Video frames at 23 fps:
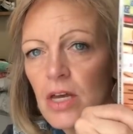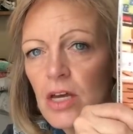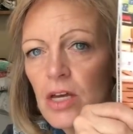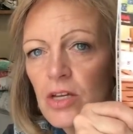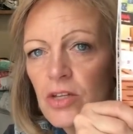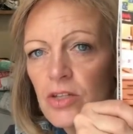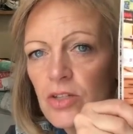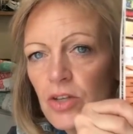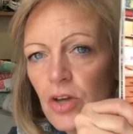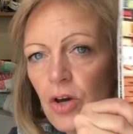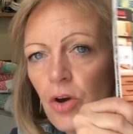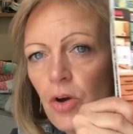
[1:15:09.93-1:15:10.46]

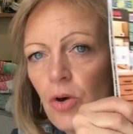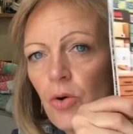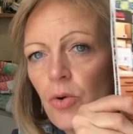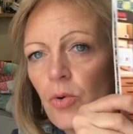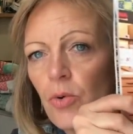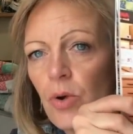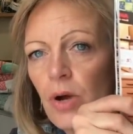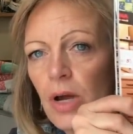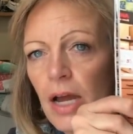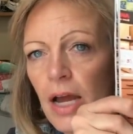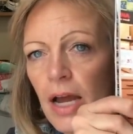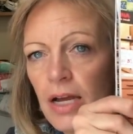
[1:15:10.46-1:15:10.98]

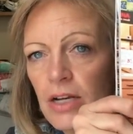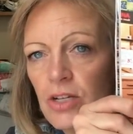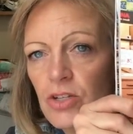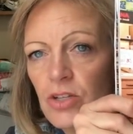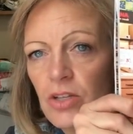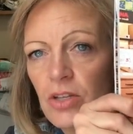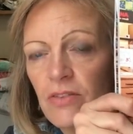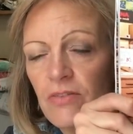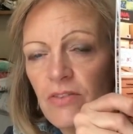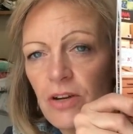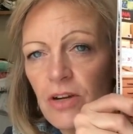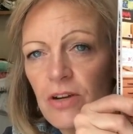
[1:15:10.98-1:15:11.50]
So actually
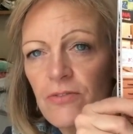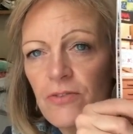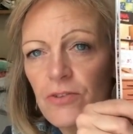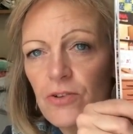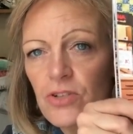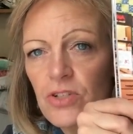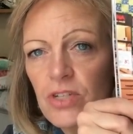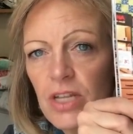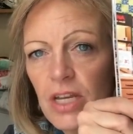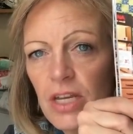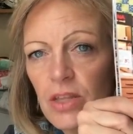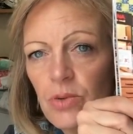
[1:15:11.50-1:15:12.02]
the very
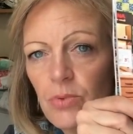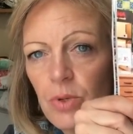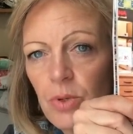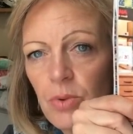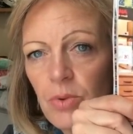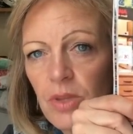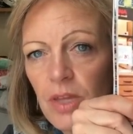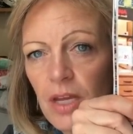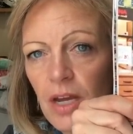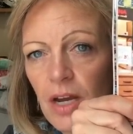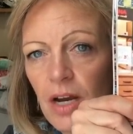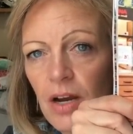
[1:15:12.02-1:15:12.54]
first day that we were
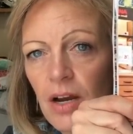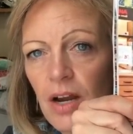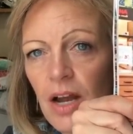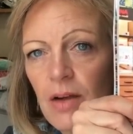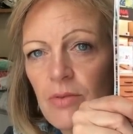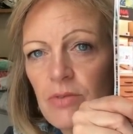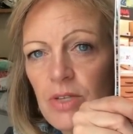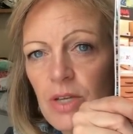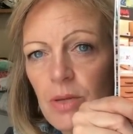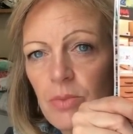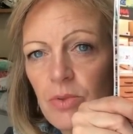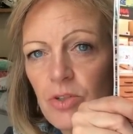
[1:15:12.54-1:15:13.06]
there, I
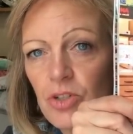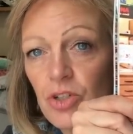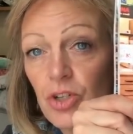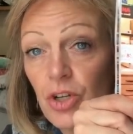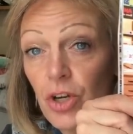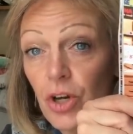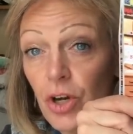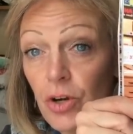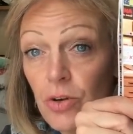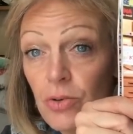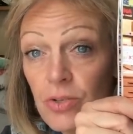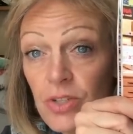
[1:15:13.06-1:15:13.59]
was able to
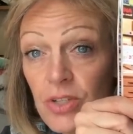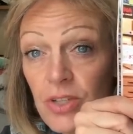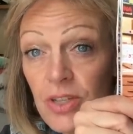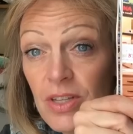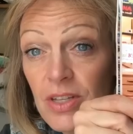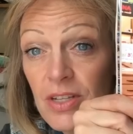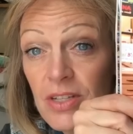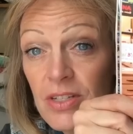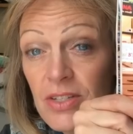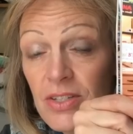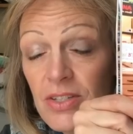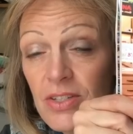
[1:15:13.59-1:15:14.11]
go to
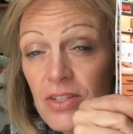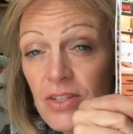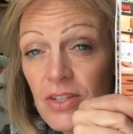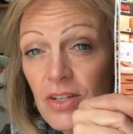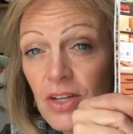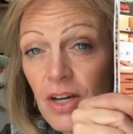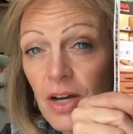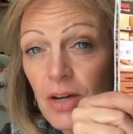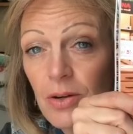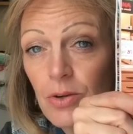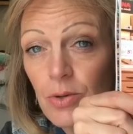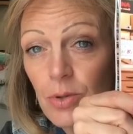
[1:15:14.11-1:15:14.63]
this
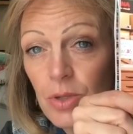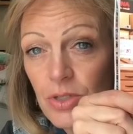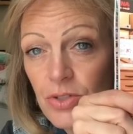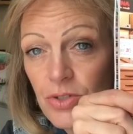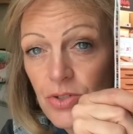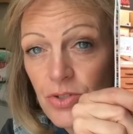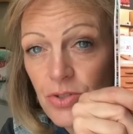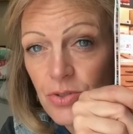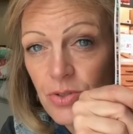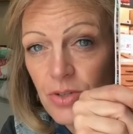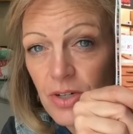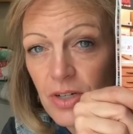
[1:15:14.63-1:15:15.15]
uh, quilt
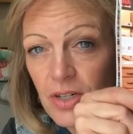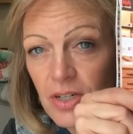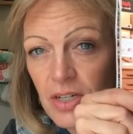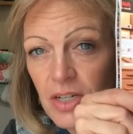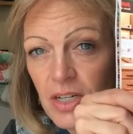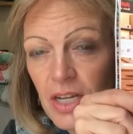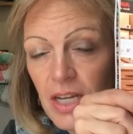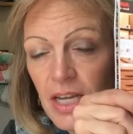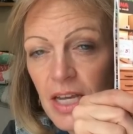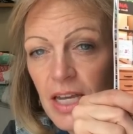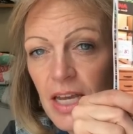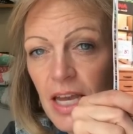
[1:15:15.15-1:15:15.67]
store
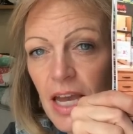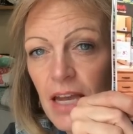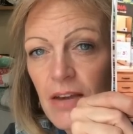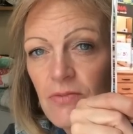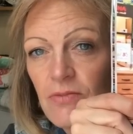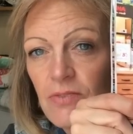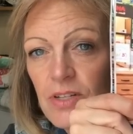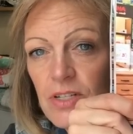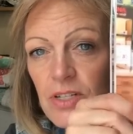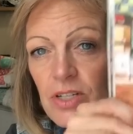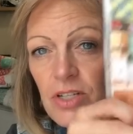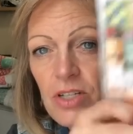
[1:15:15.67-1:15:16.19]
and
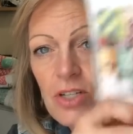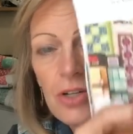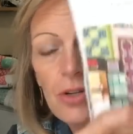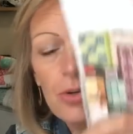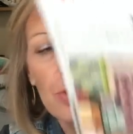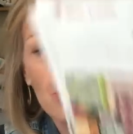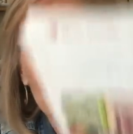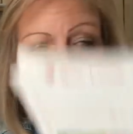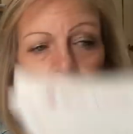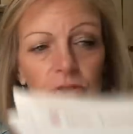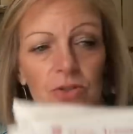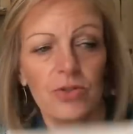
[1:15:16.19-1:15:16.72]
visit the
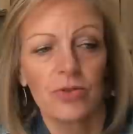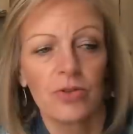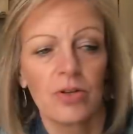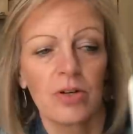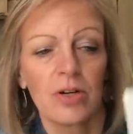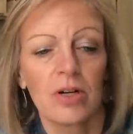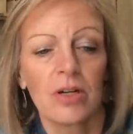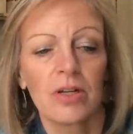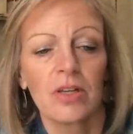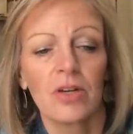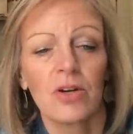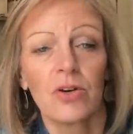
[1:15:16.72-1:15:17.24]
quilt
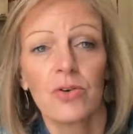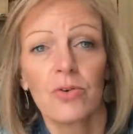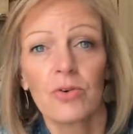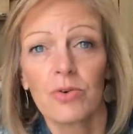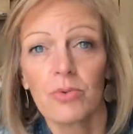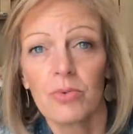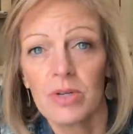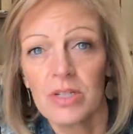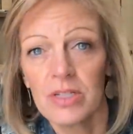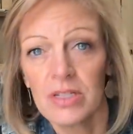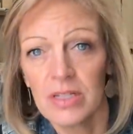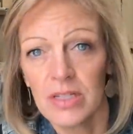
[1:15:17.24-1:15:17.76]
store. The owner
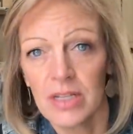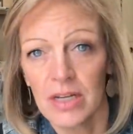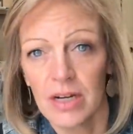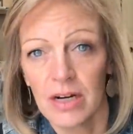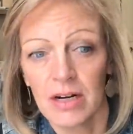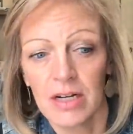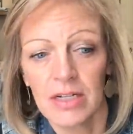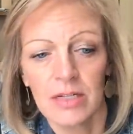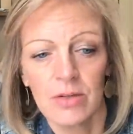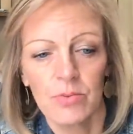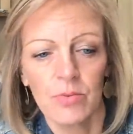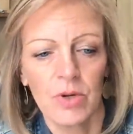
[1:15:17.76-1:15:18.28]
wasn't there.
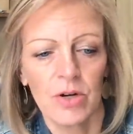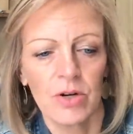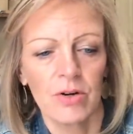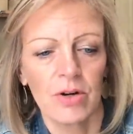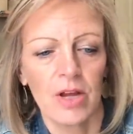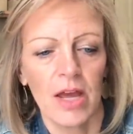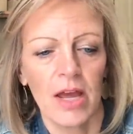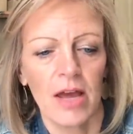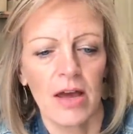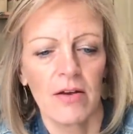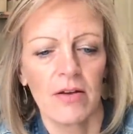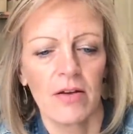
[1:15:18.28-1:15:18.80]
I didn't want her to
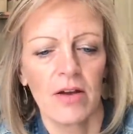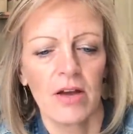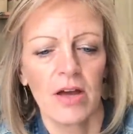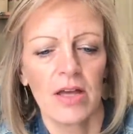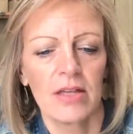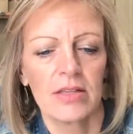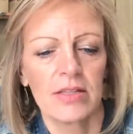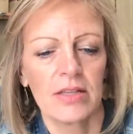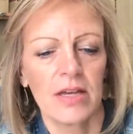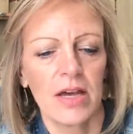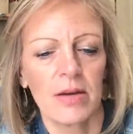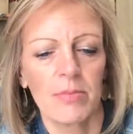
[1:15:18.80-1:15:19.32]
have,
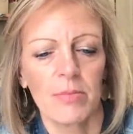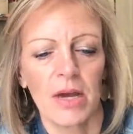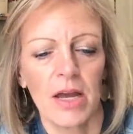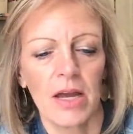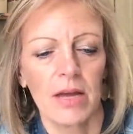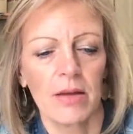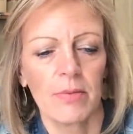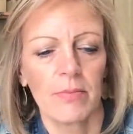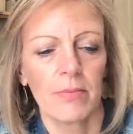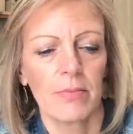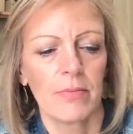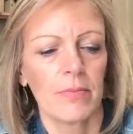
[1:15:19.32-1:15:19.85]
sign my,
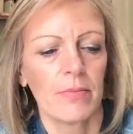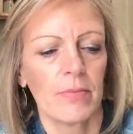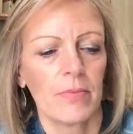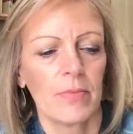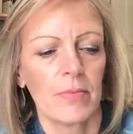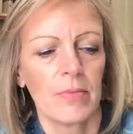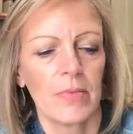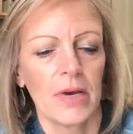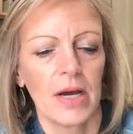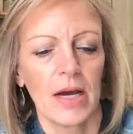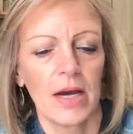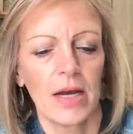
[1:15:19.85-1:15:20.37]

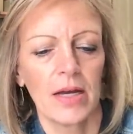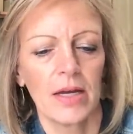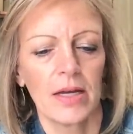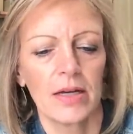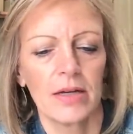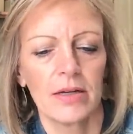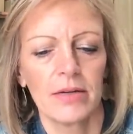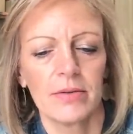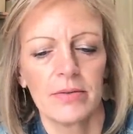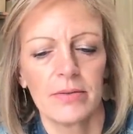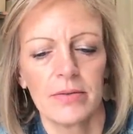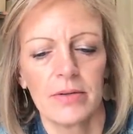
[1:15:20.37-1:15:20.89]
my uh,